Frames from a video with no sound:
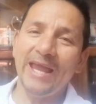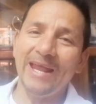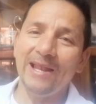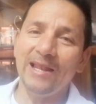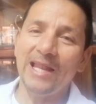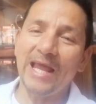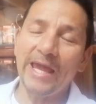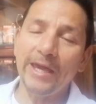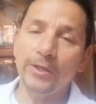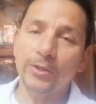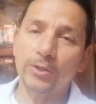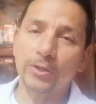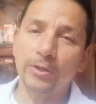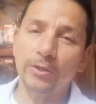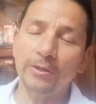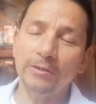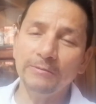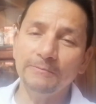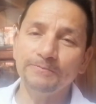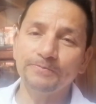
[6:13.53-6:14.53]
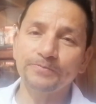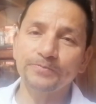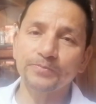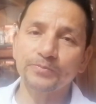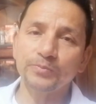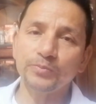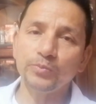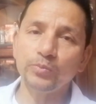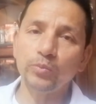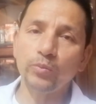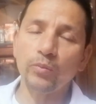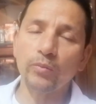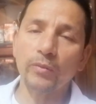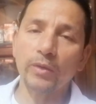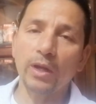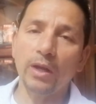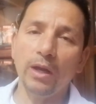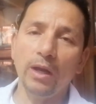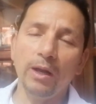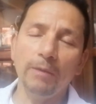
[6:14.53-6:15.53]
later,
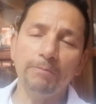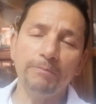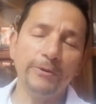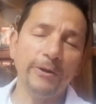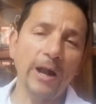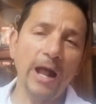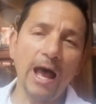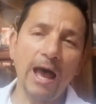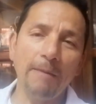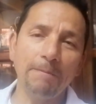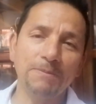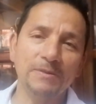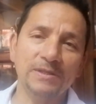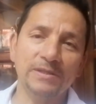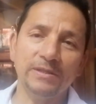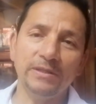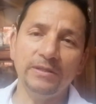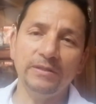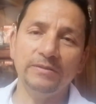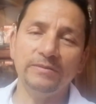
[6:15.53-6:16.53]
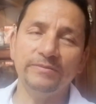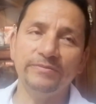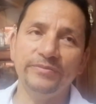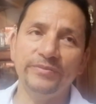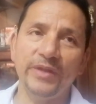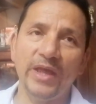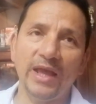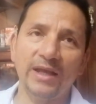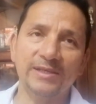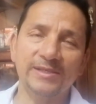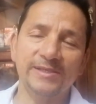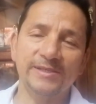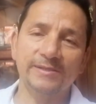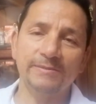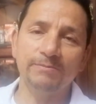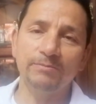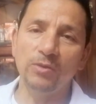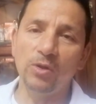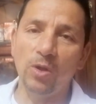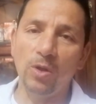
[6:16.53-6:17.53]
perhaps in
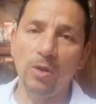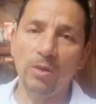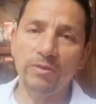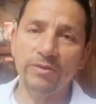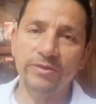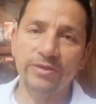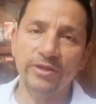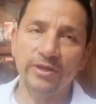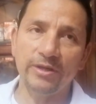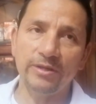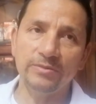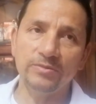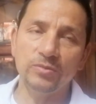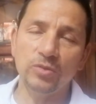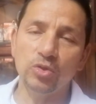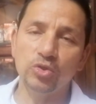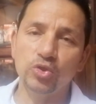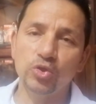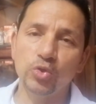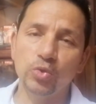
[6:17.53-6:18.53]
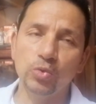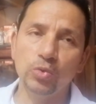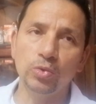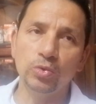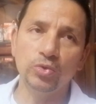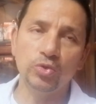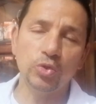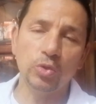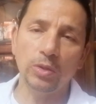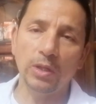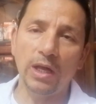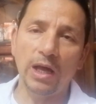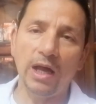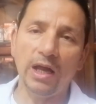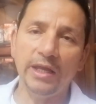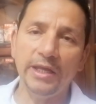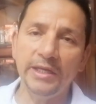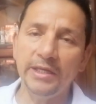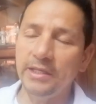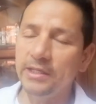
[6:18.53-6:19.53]
next month, June,
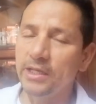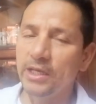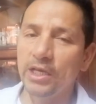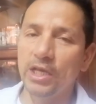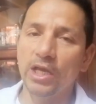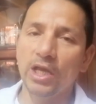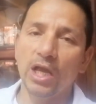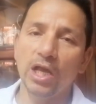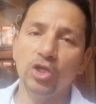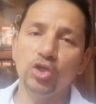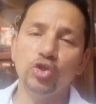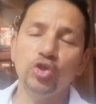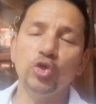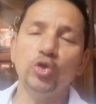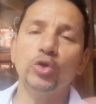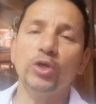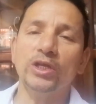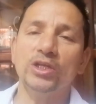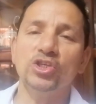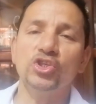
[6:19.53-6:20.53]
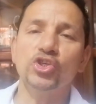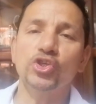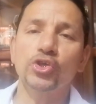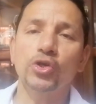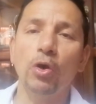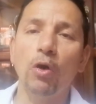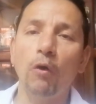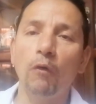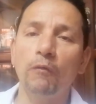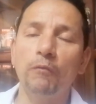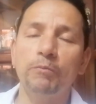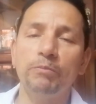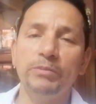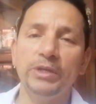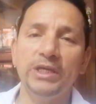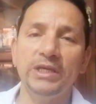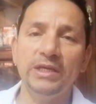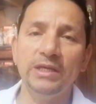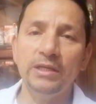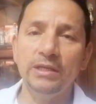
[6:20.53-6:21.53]
July, you can show
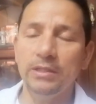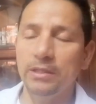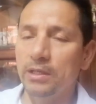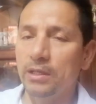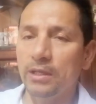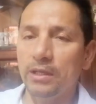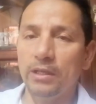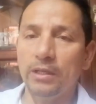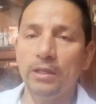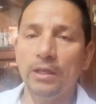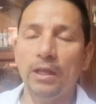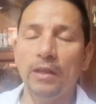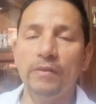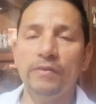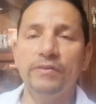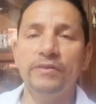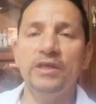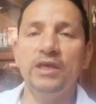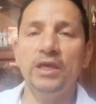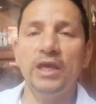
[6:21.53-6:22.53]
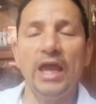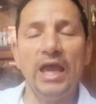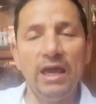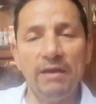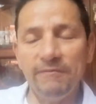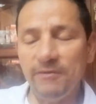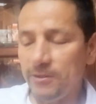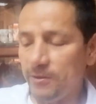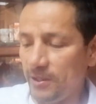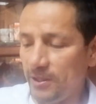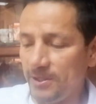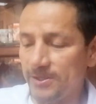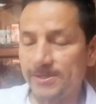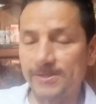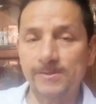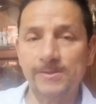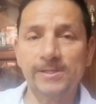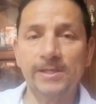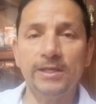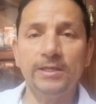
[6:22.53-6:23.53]
me the evidence.
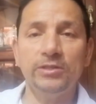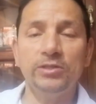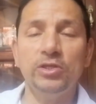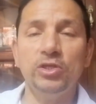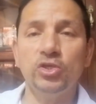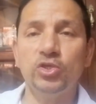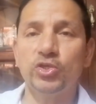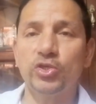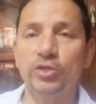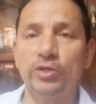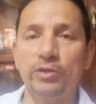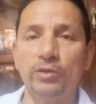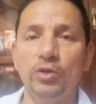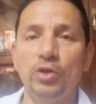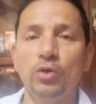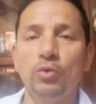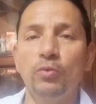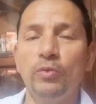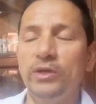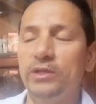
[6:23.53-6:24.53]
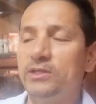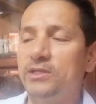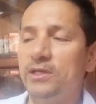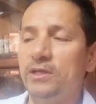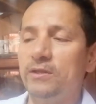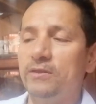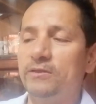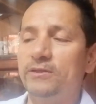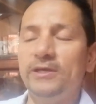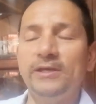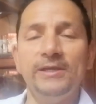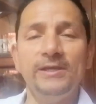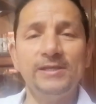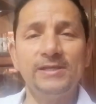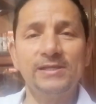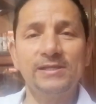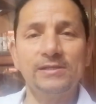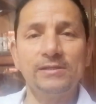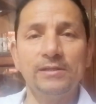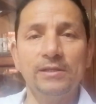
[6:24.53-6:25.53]
Say, teacher, we did
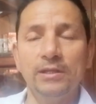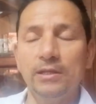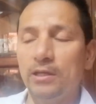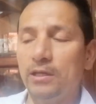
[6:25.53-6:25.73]
this